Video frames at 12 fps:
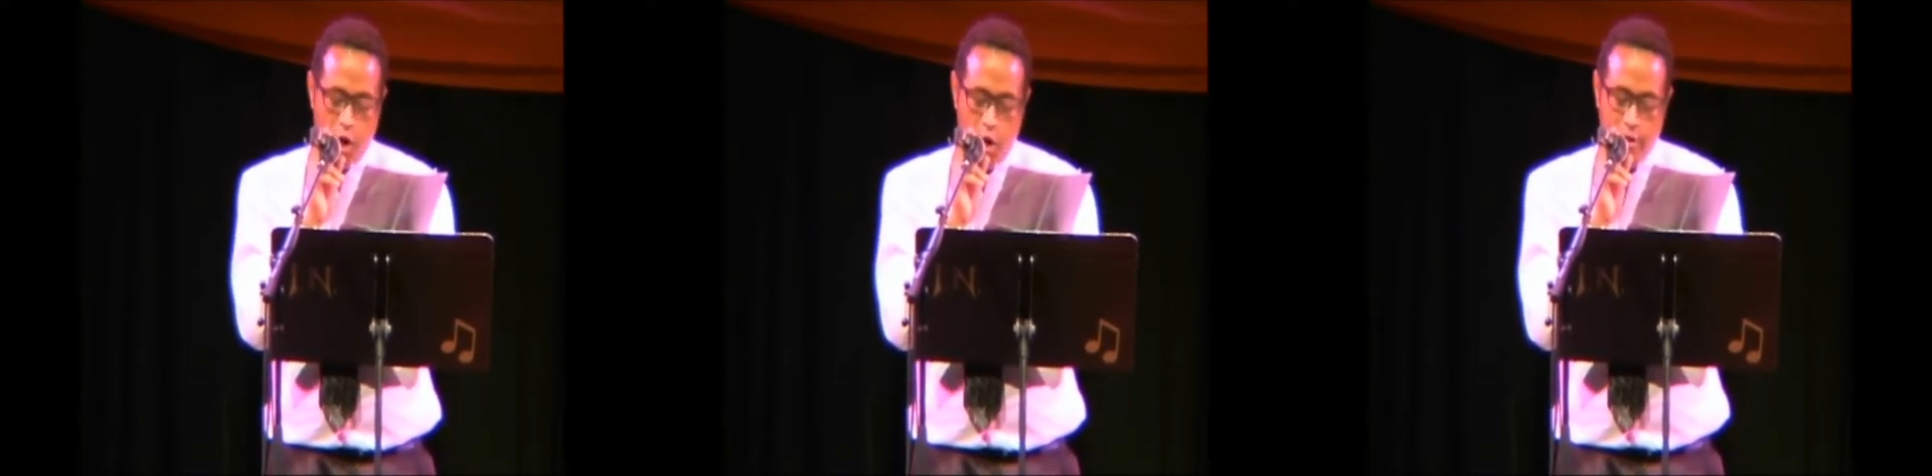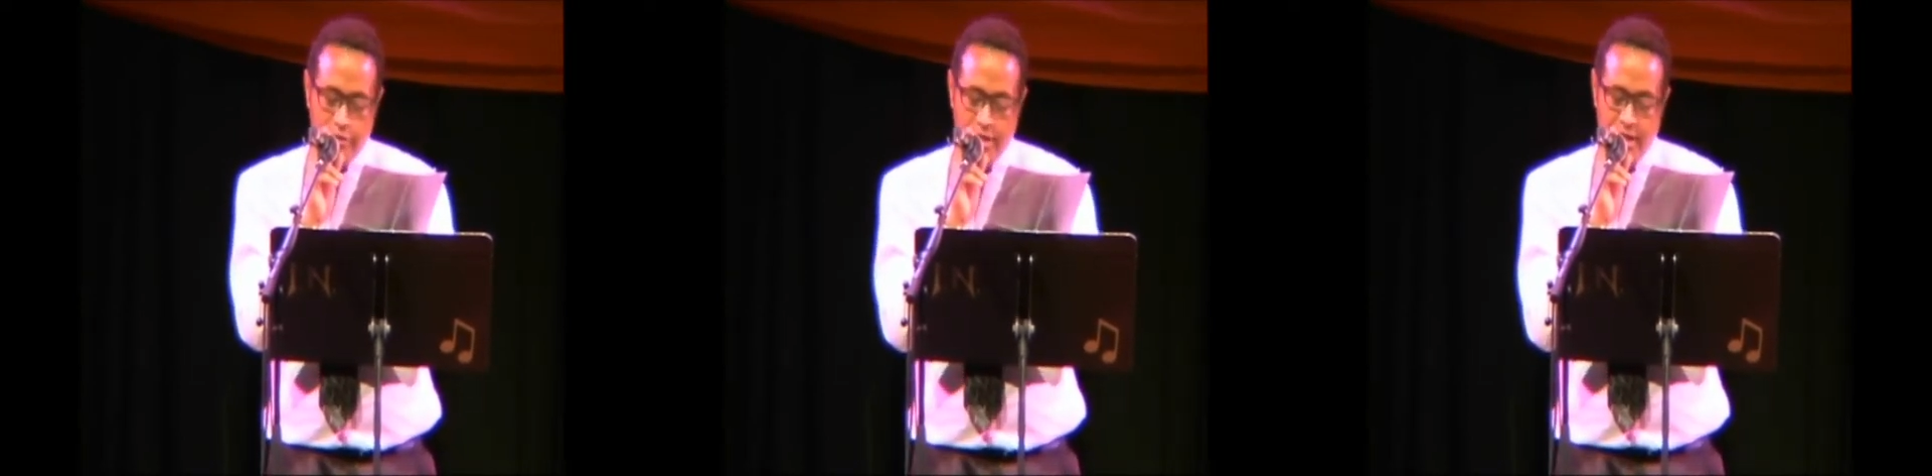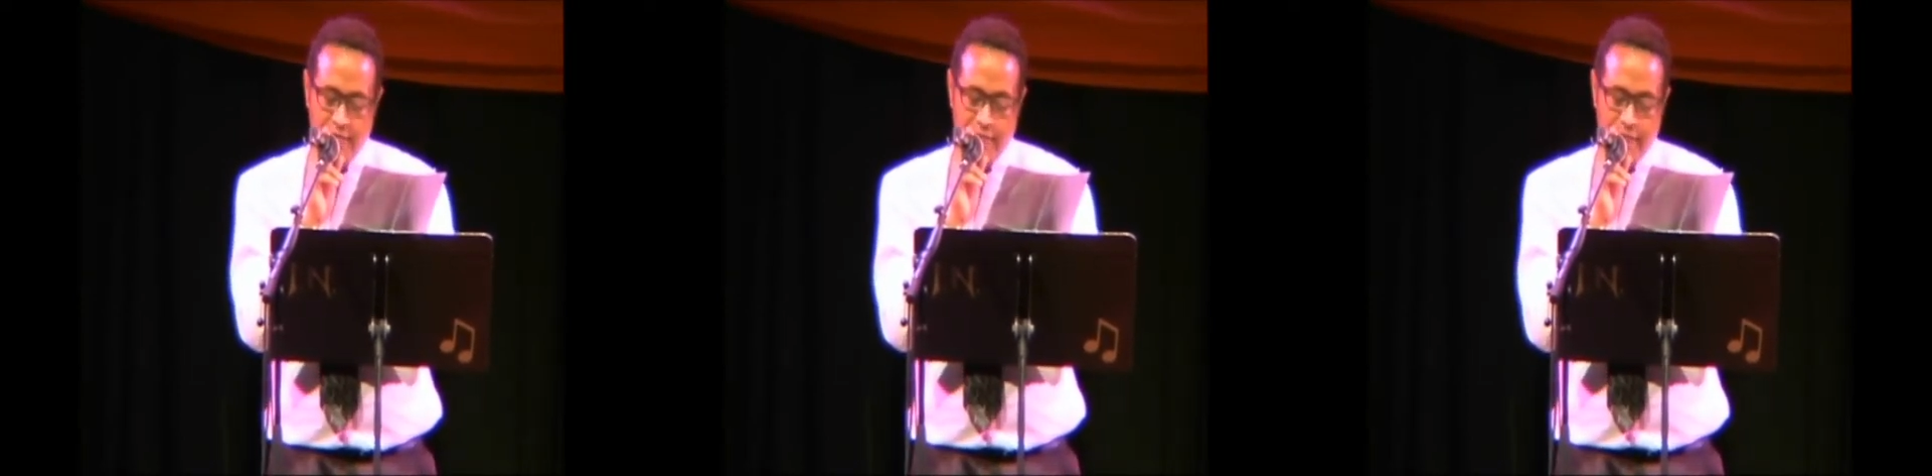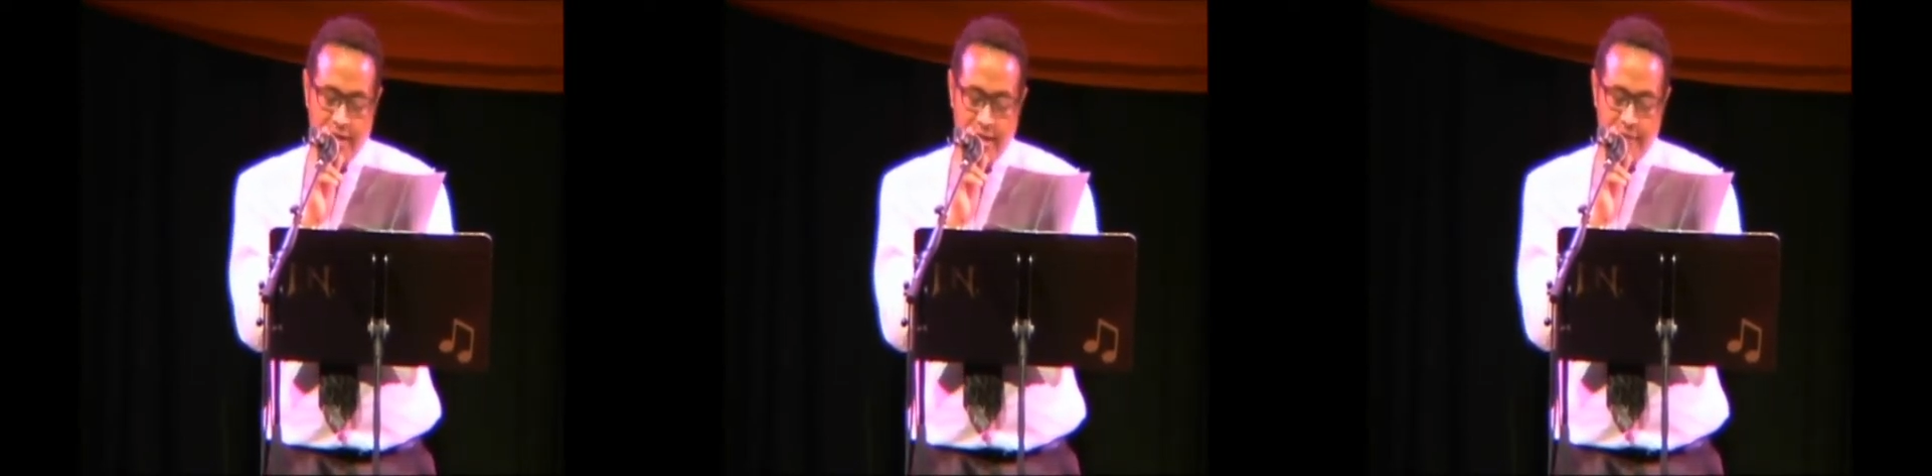on their
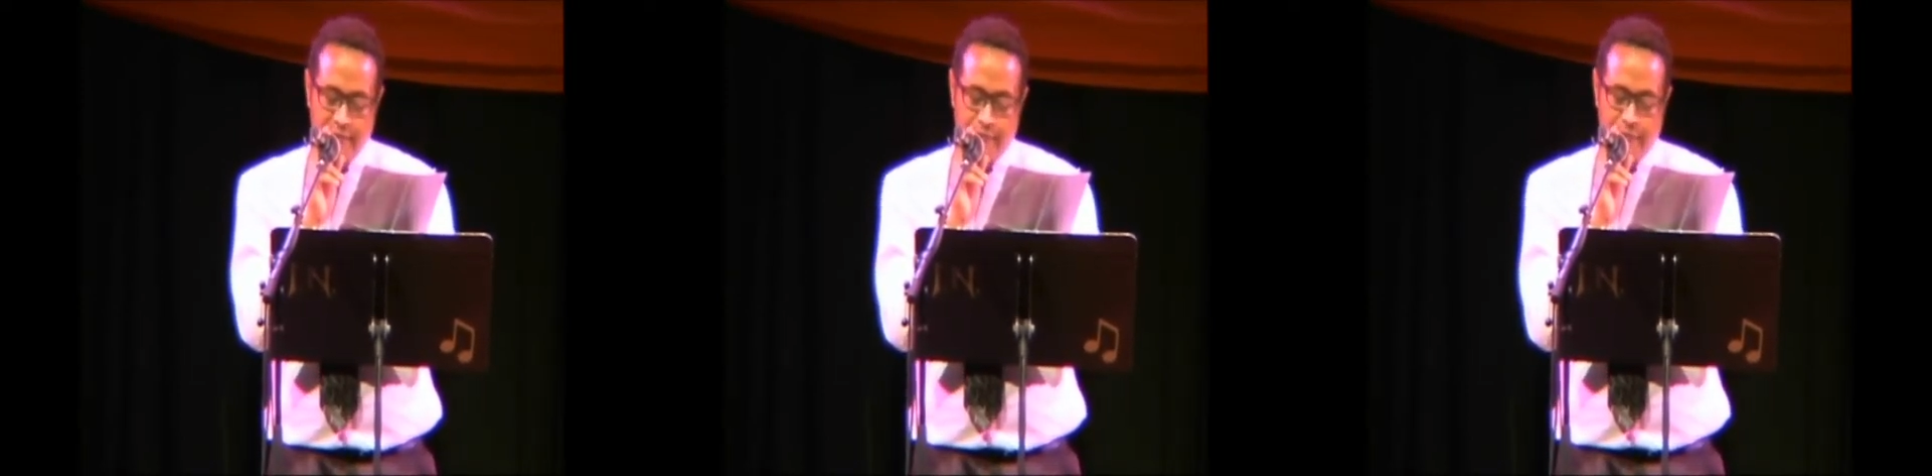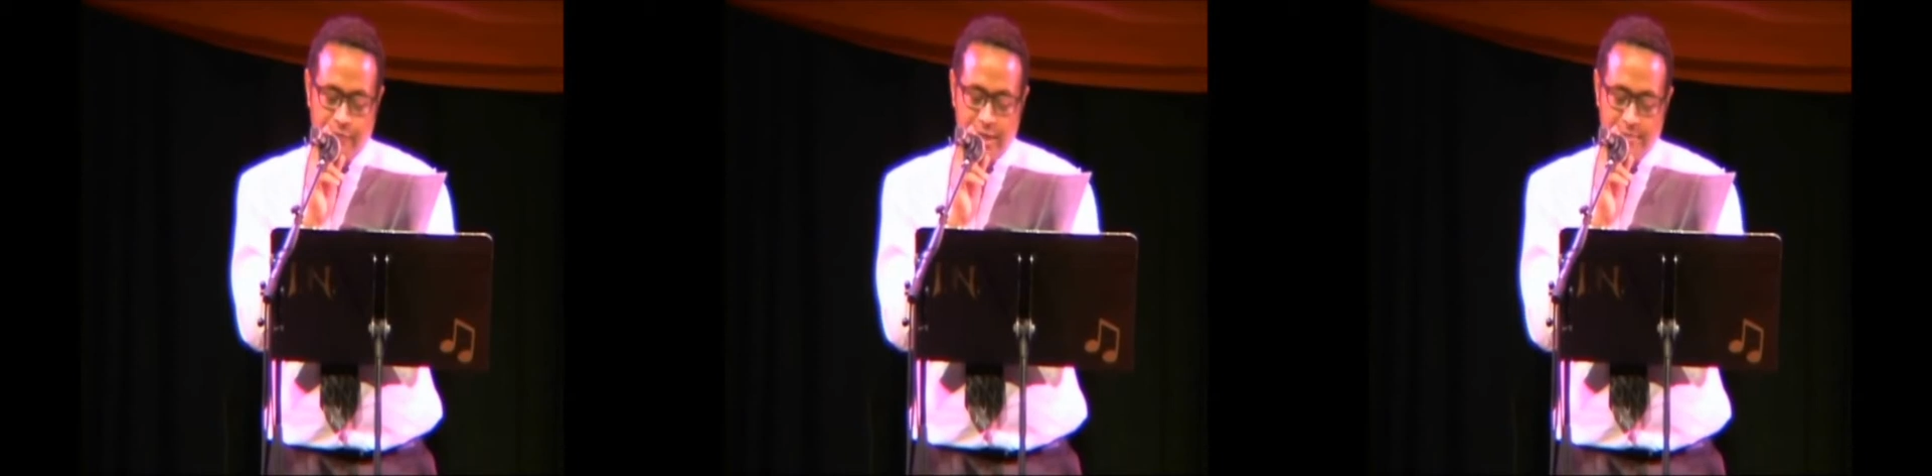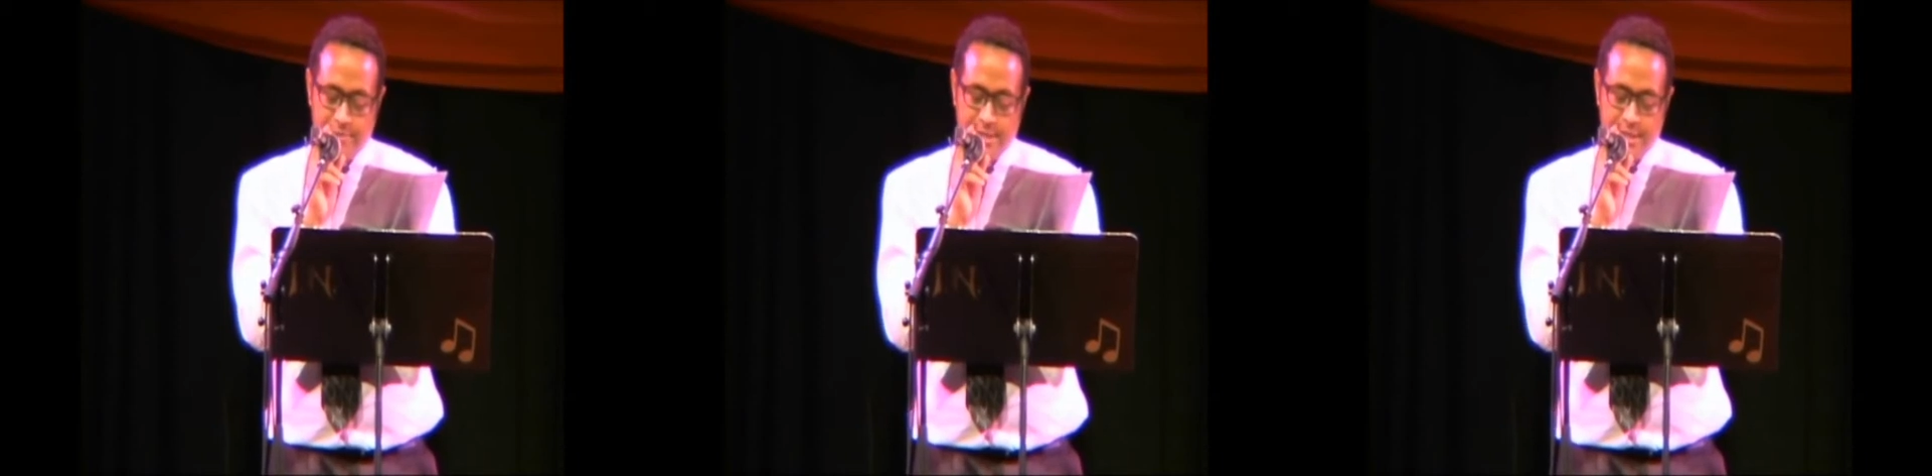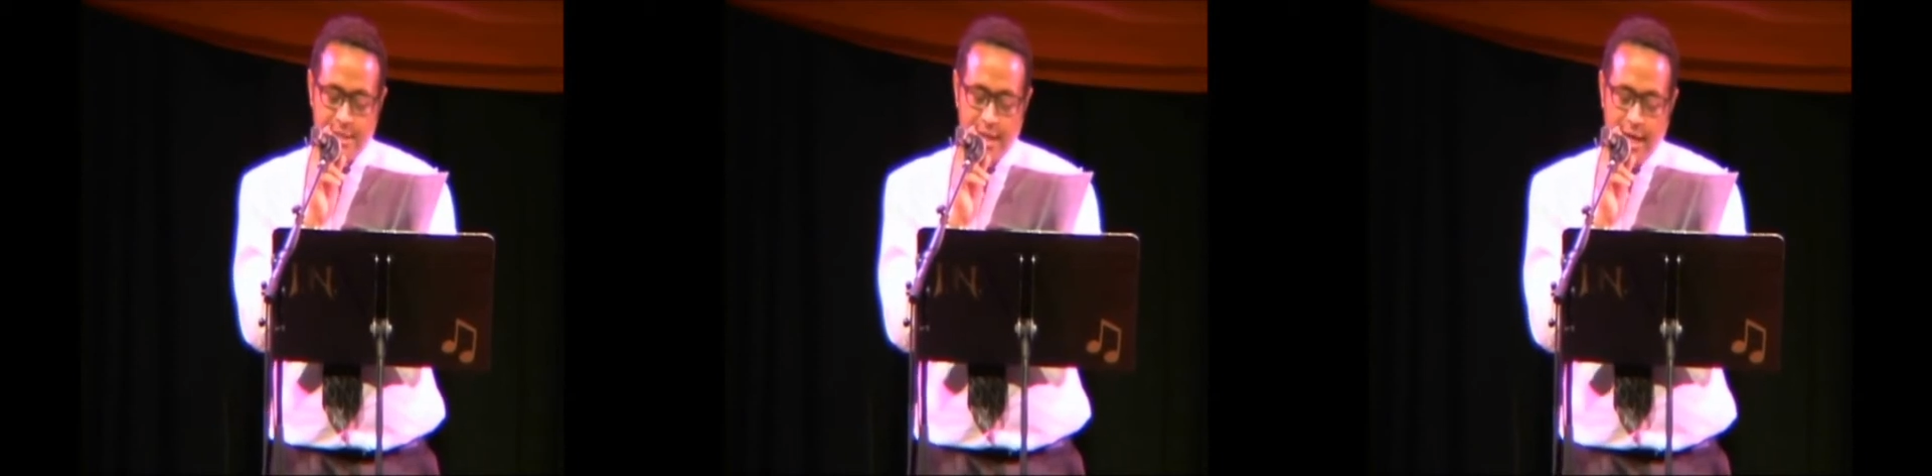
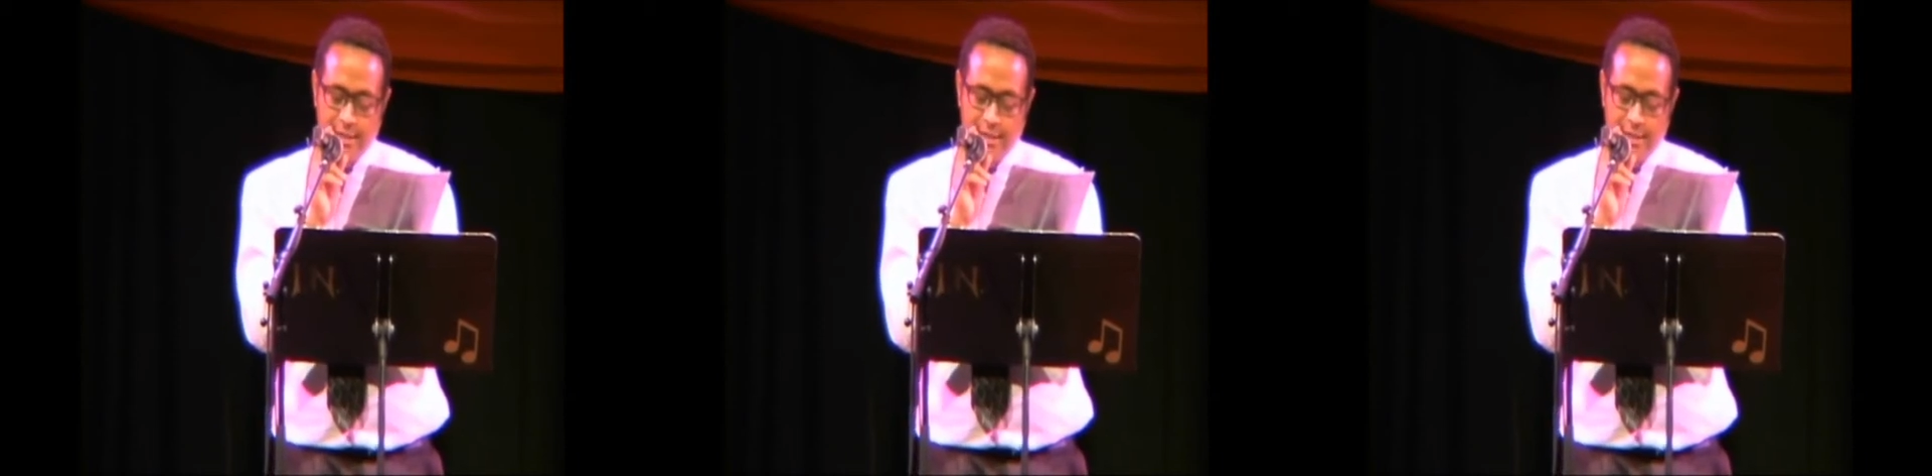flimsy